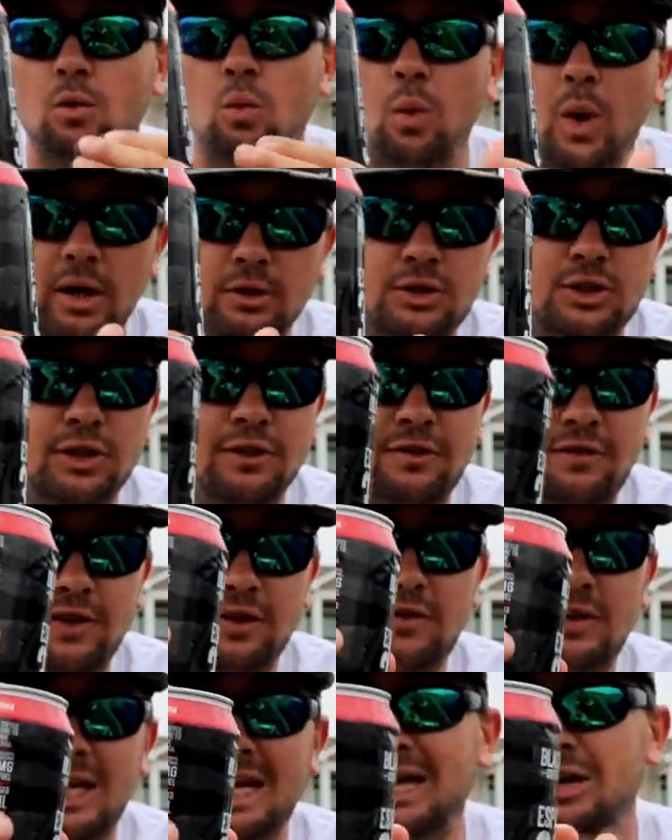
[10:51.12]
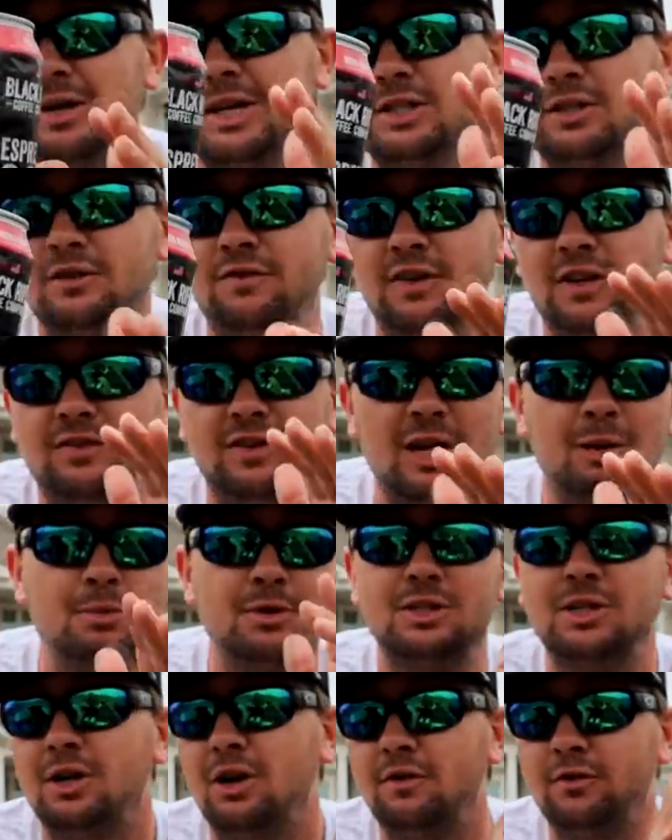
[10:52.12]
Welcher 15 will get you
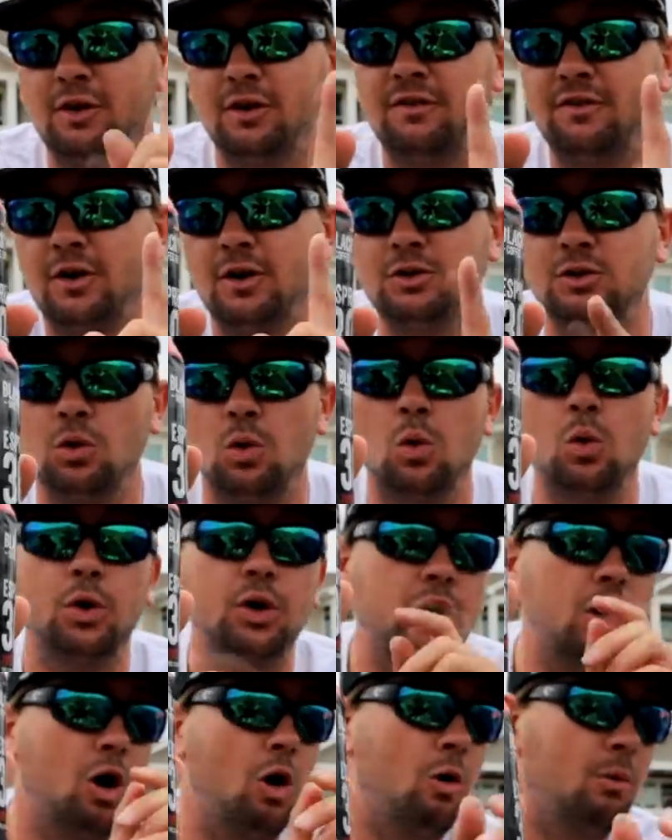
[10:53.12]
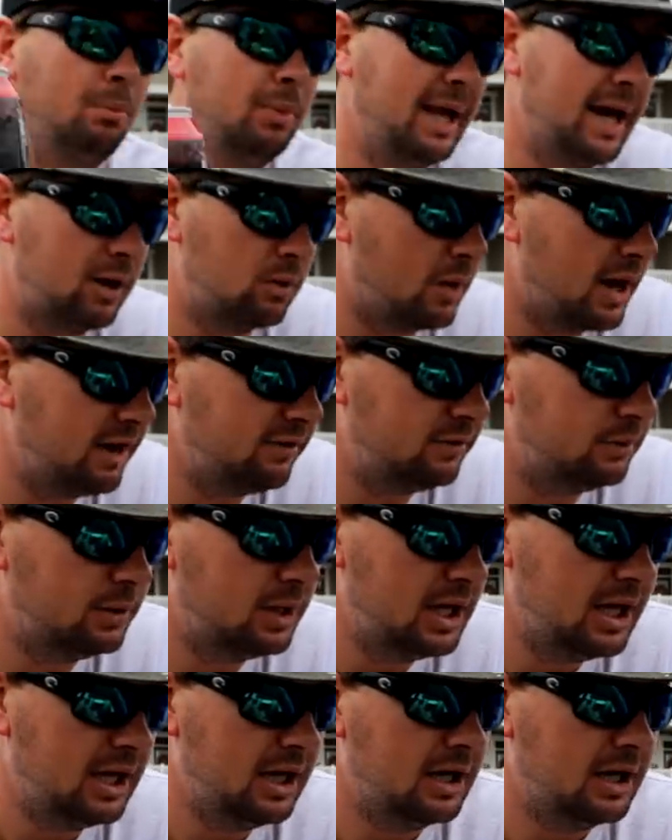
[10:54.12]
15% off your first order on Black Rifle.